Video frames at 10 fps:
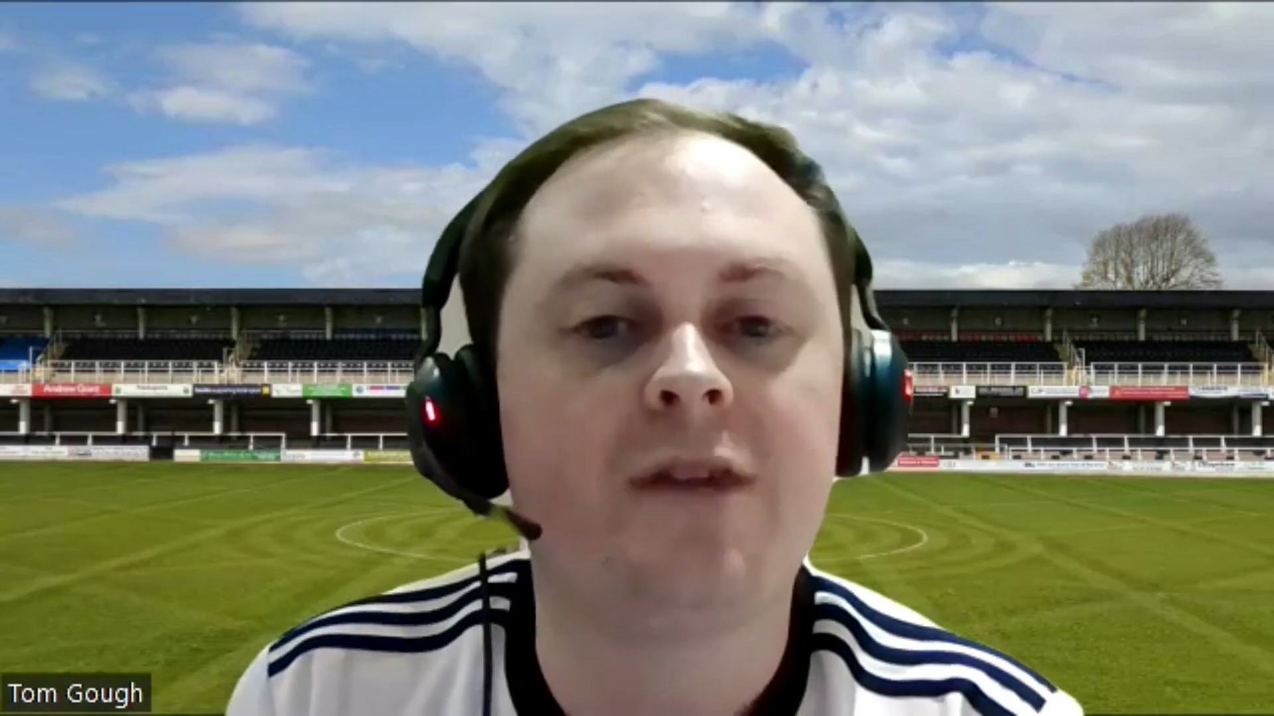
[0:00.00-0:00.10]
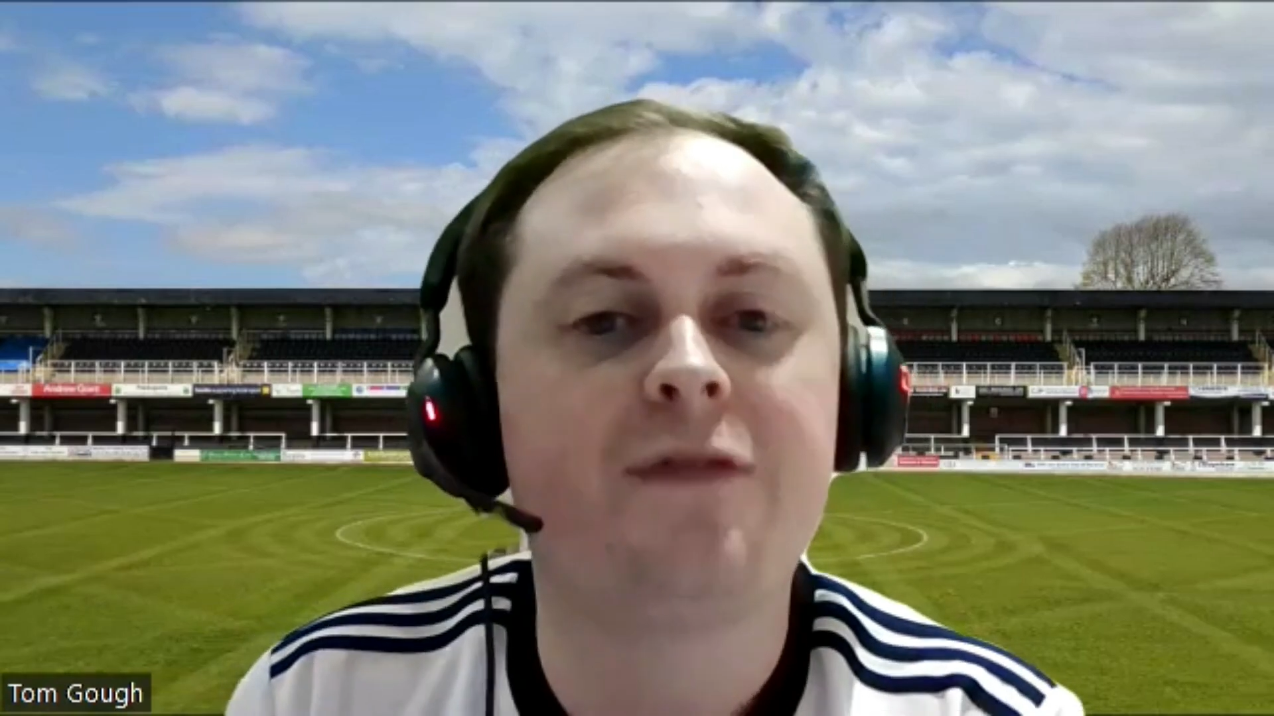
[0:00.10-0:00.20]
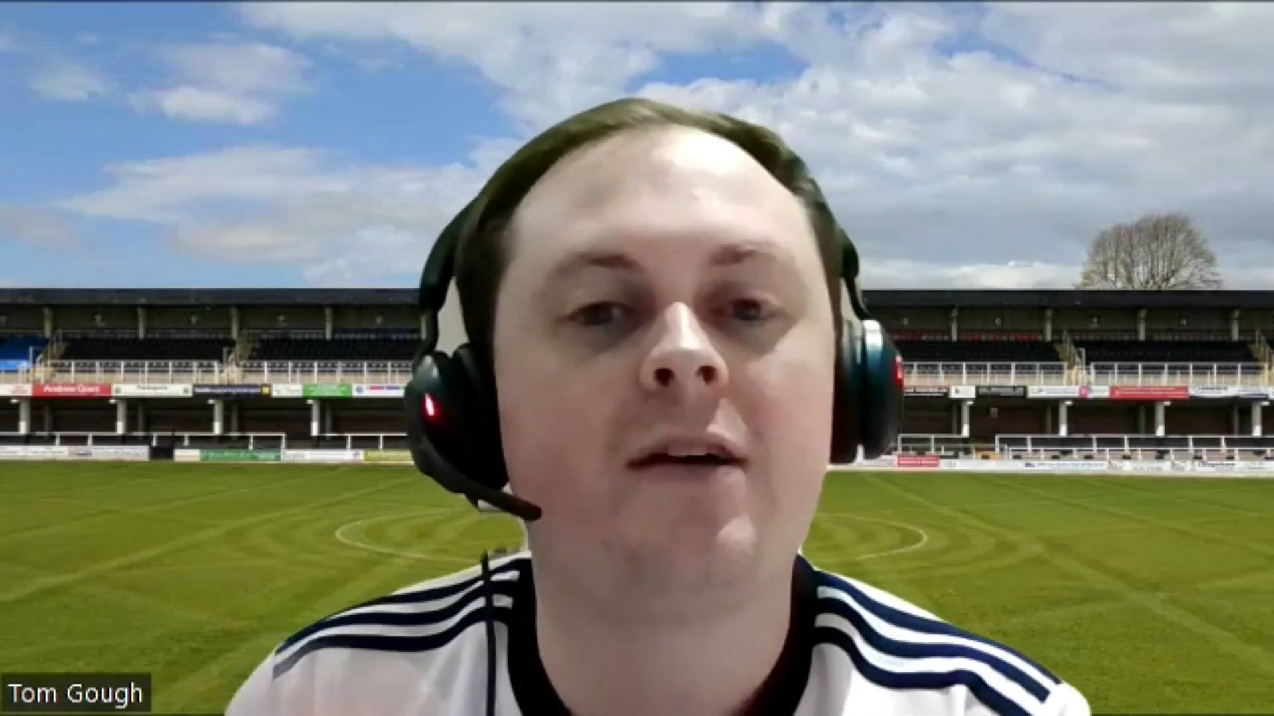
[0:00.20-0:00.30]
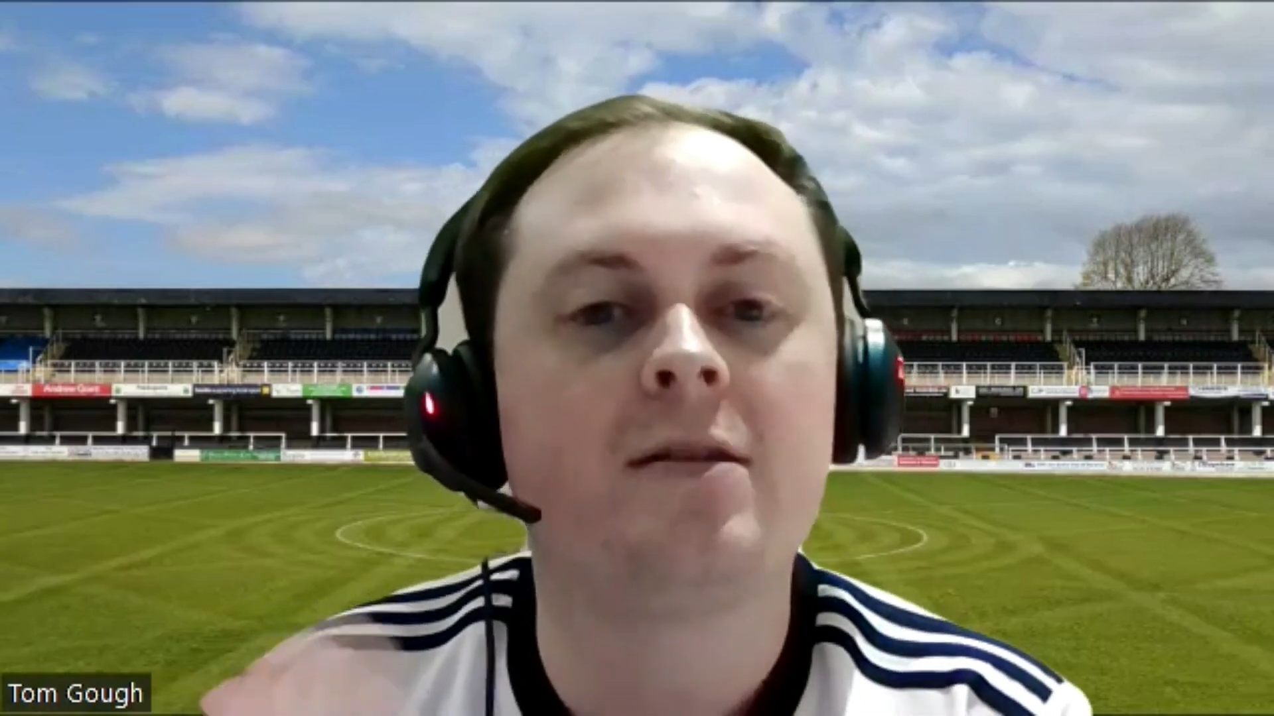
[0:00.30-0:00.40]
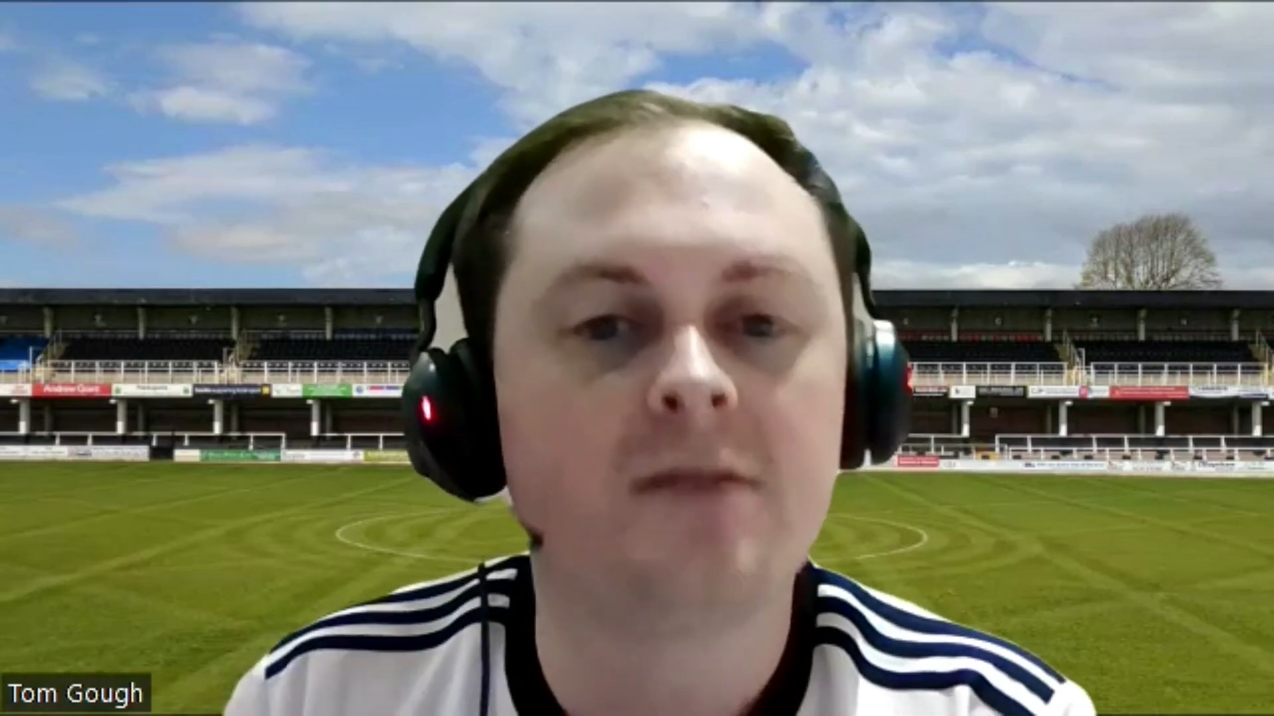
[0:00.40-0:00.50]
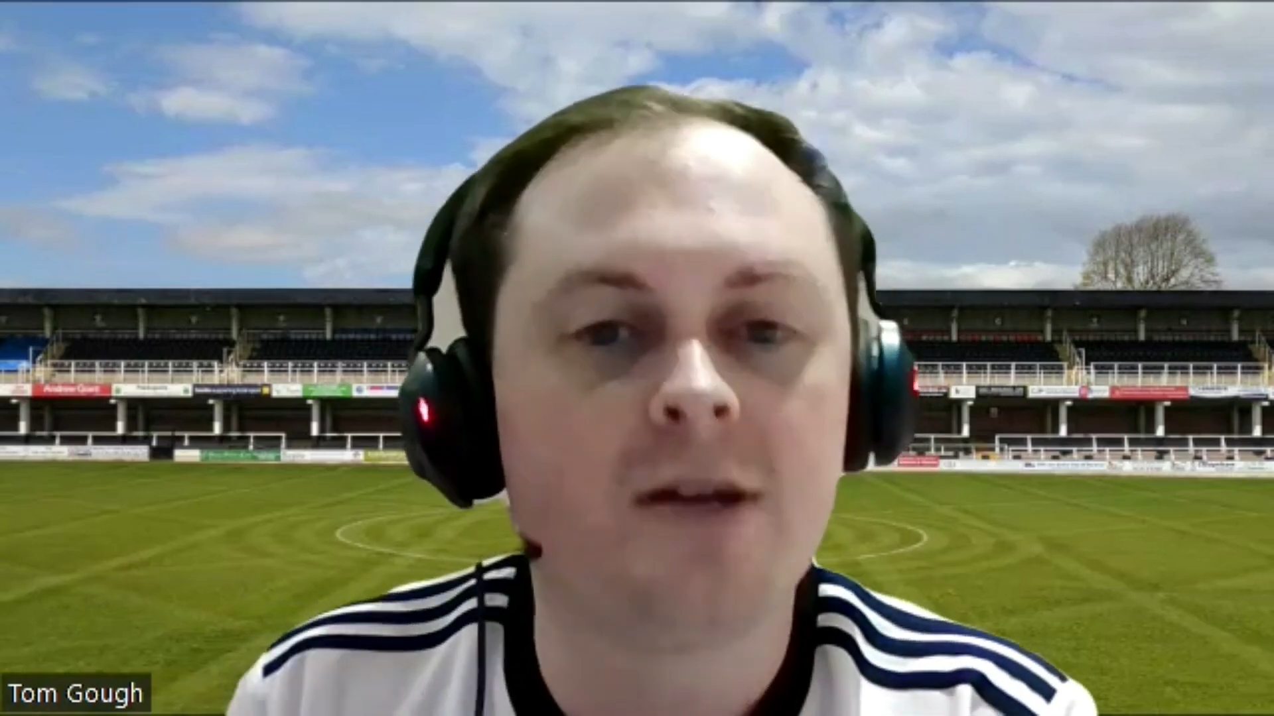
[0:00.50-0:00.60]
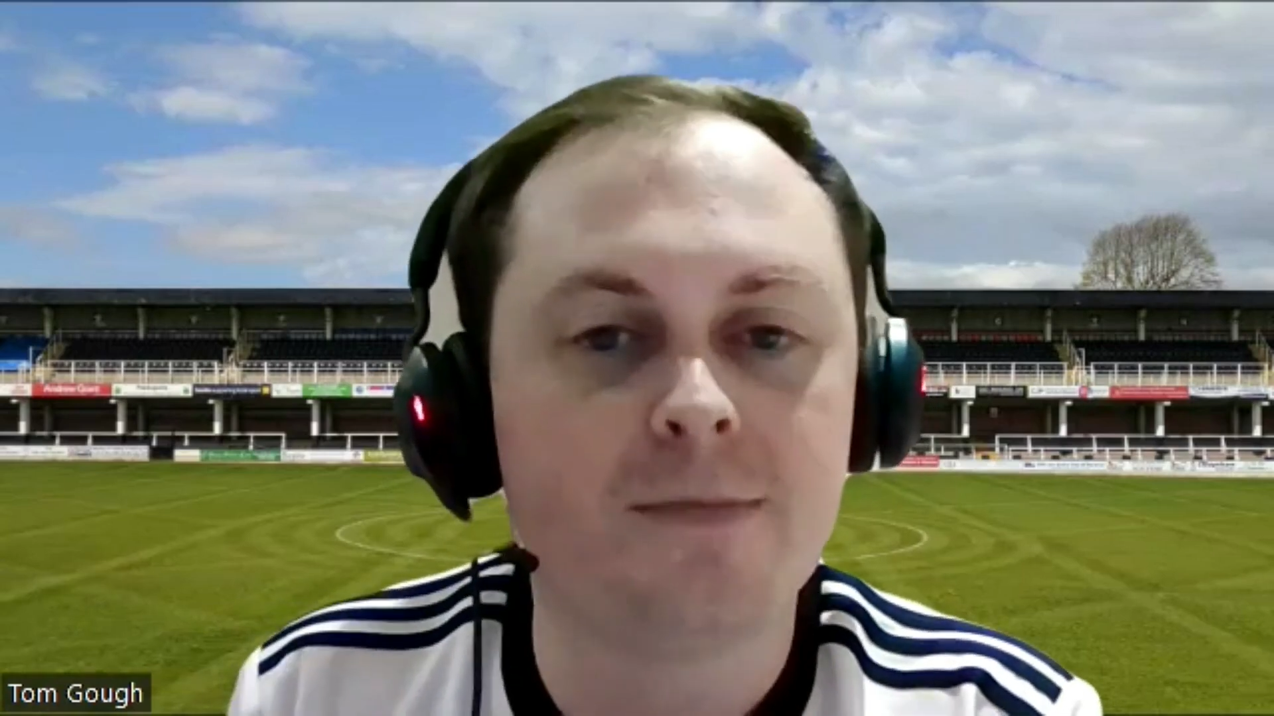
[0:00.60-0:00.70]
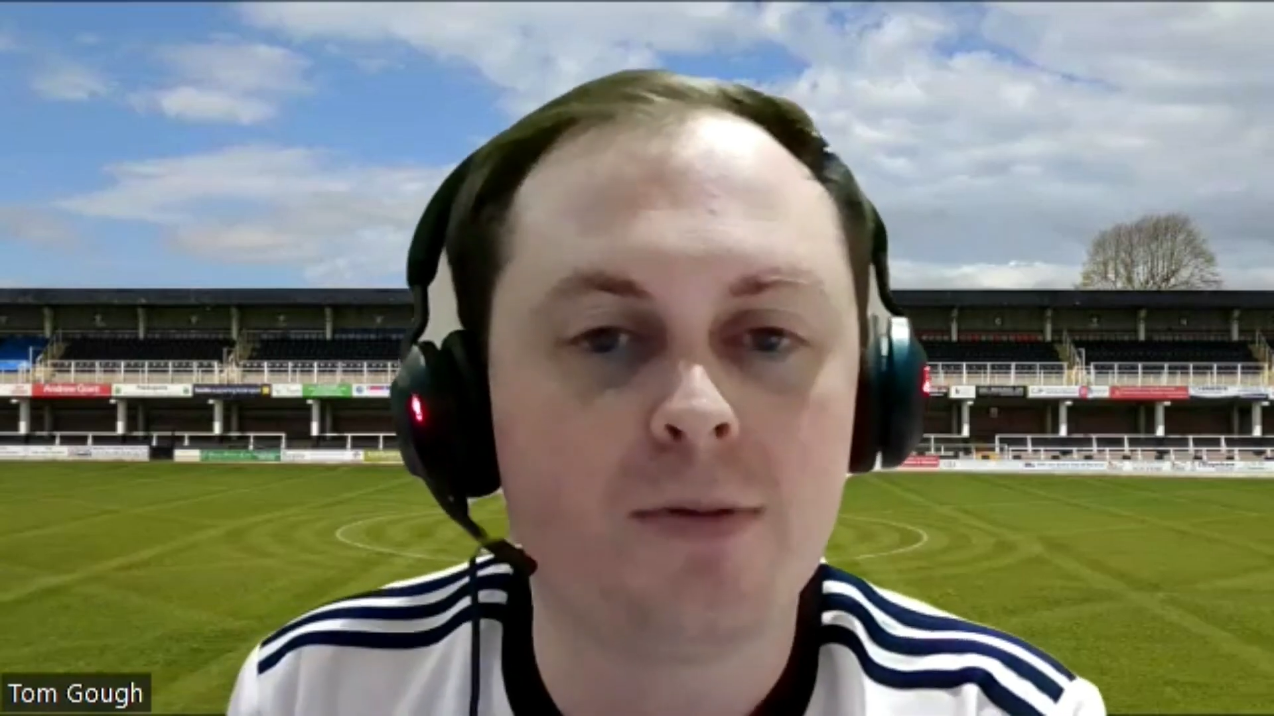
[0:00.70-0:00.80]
It feels like